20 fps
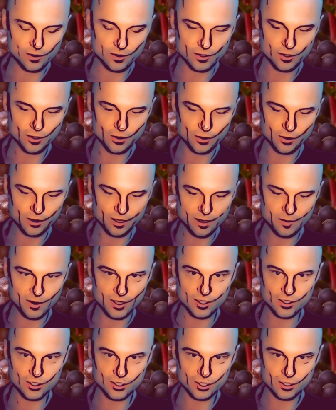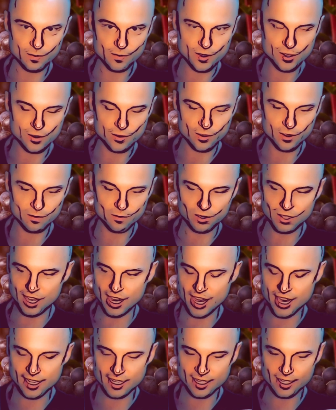Google image mucoid
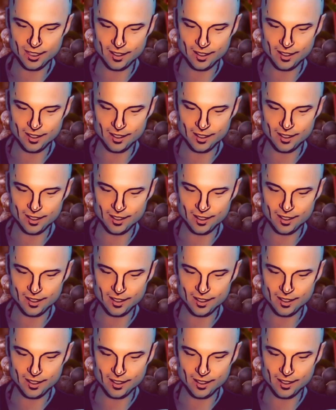plaque,